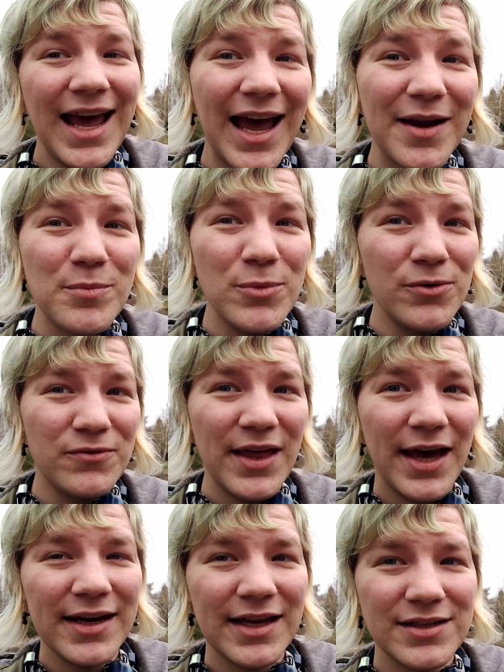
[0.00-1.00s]
and move
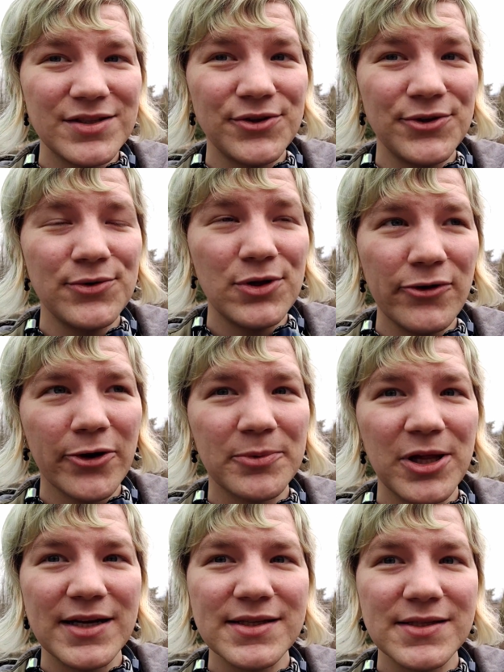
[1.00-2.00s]
that into
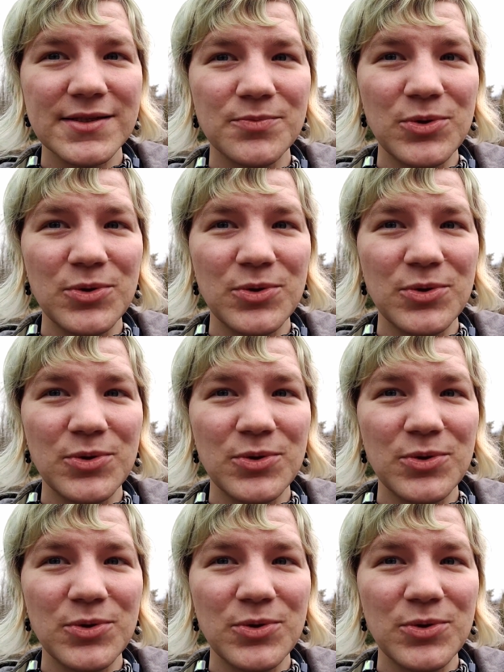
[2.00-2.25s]
chloroplasts,